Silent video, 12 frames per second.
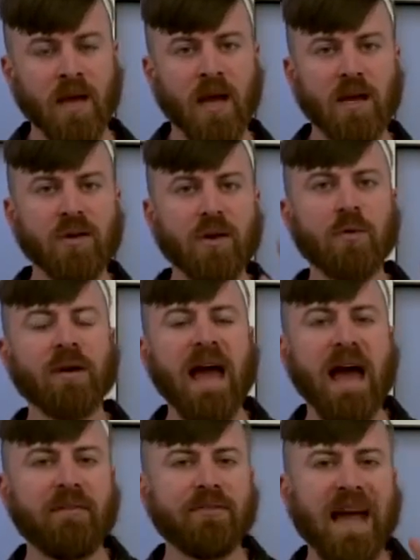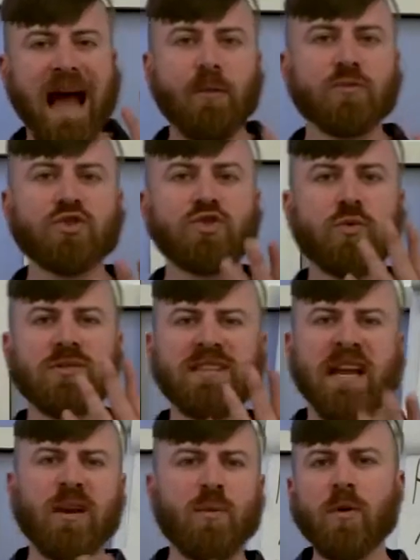And you don't have to outsource
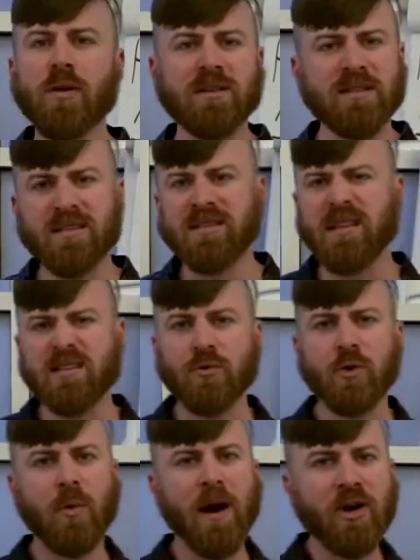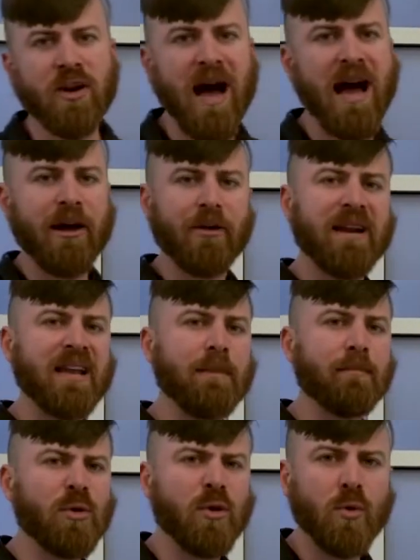any works. This doesn't require you to hire any
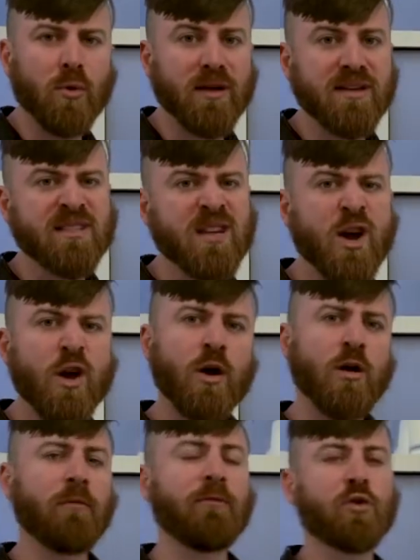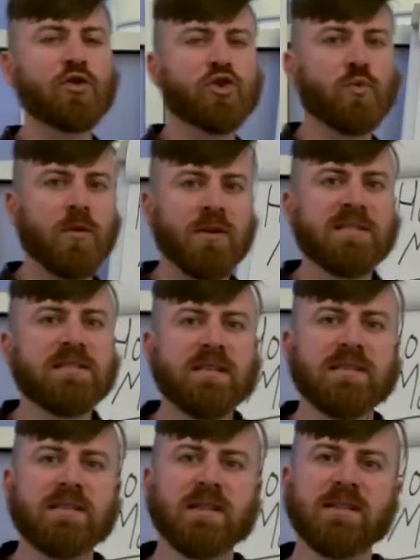employees or virtual
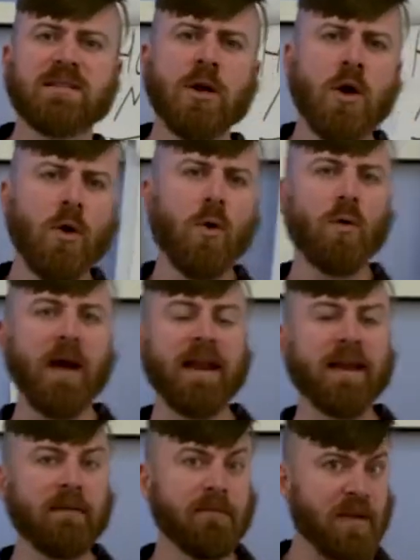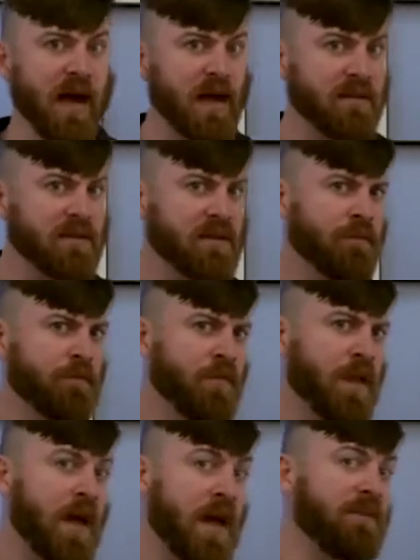assistants or any of that.
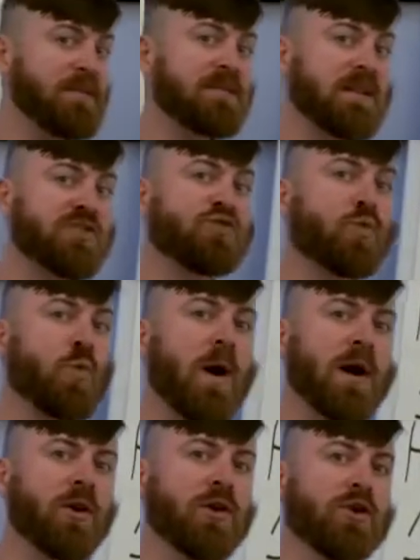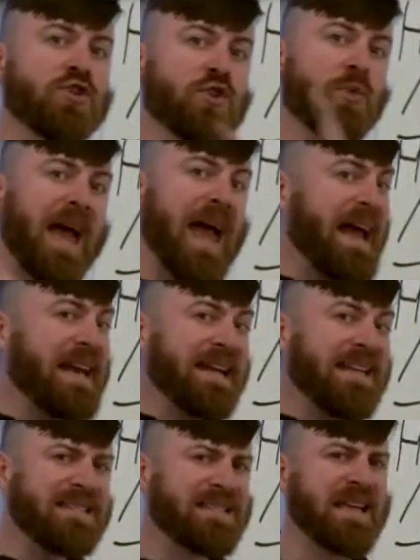And this doesn't require you to do
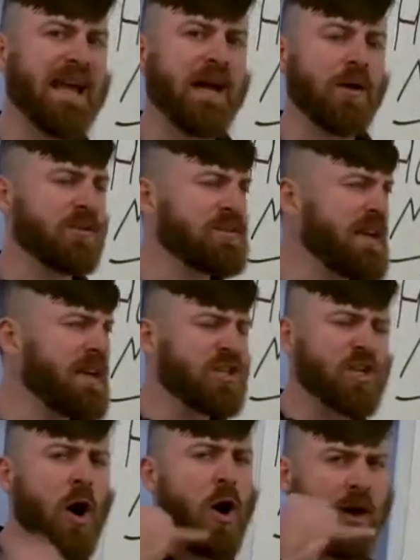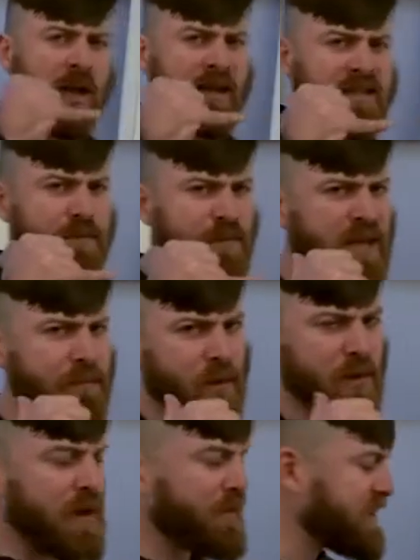any sales, any talking to
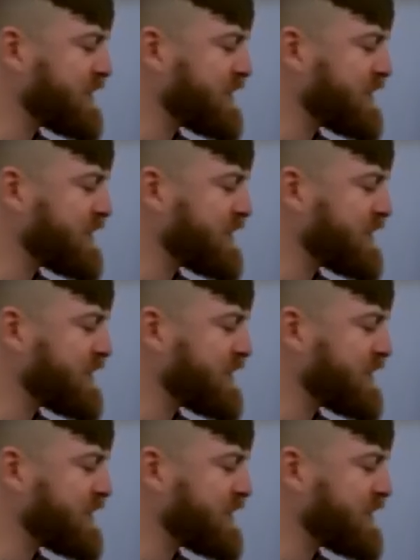people on the